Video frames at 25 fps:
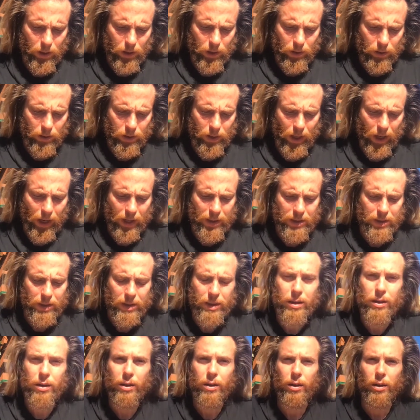The
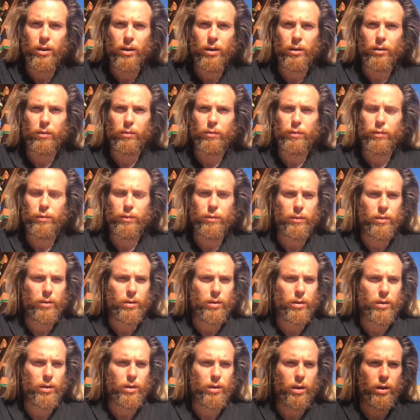idea of
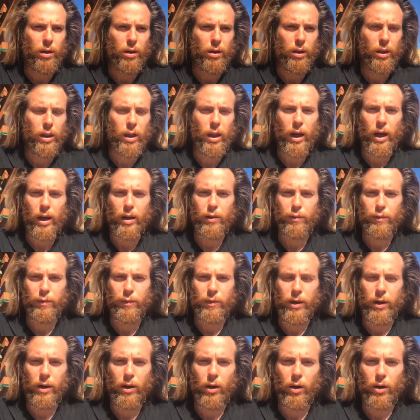life
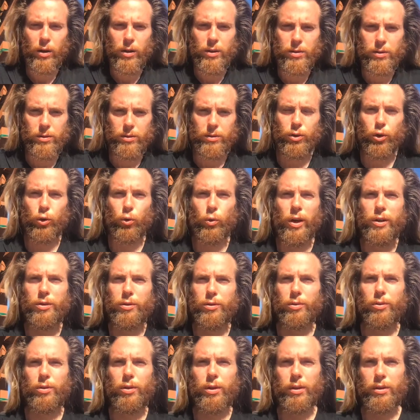and our
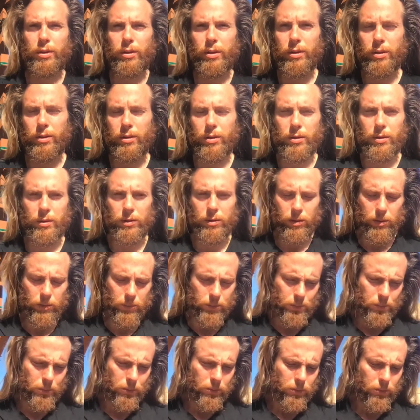terrestrial existence
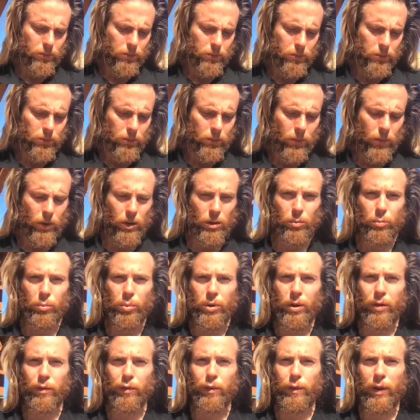
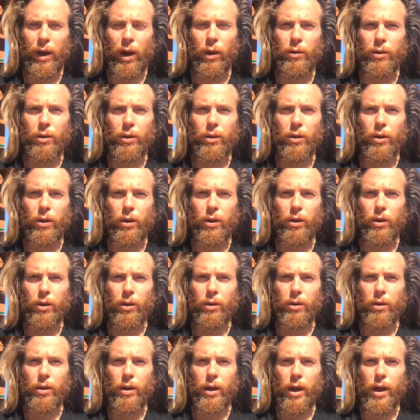being founded on
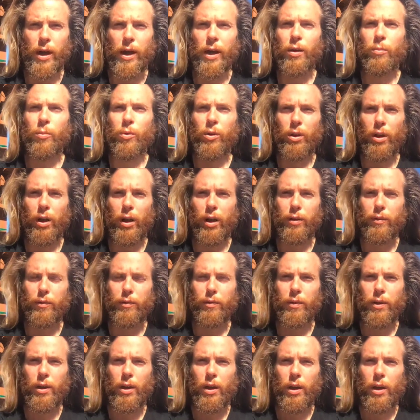animal life,
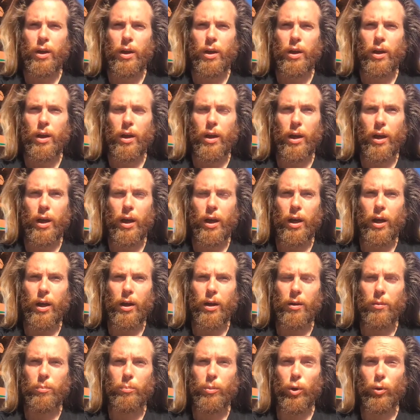and
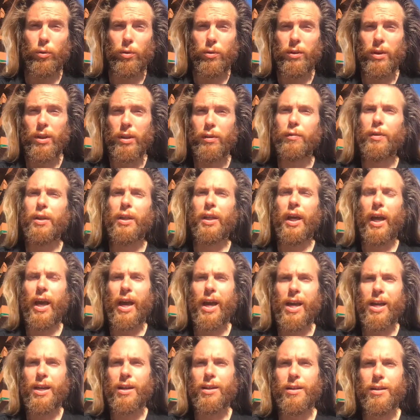both living
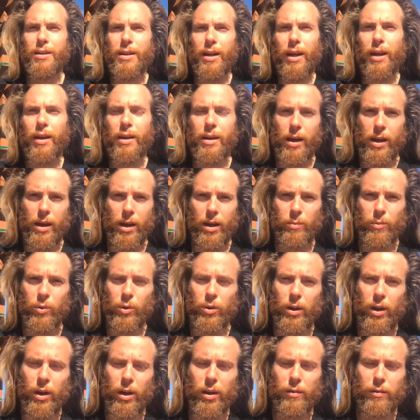and dead animal
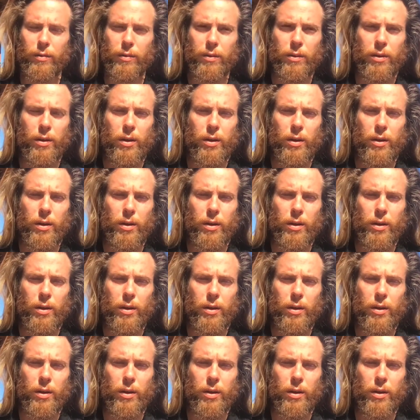life,